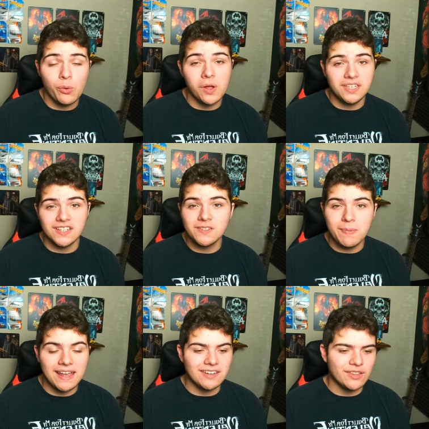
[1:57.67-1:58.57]
what to
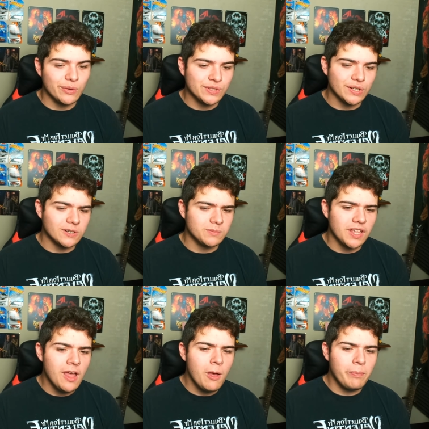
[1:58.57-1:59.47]
expect in those terms
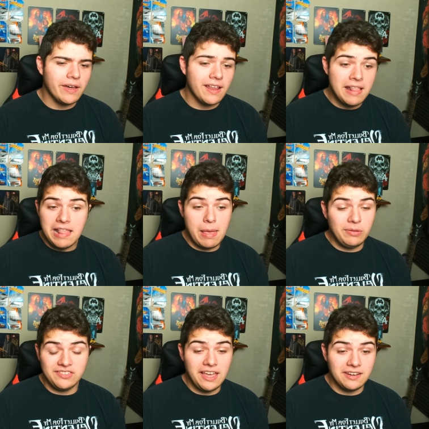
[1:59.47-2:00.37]
but I'm
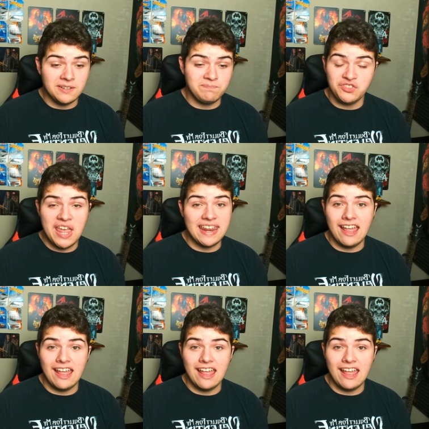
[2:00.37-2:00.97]
excited to check it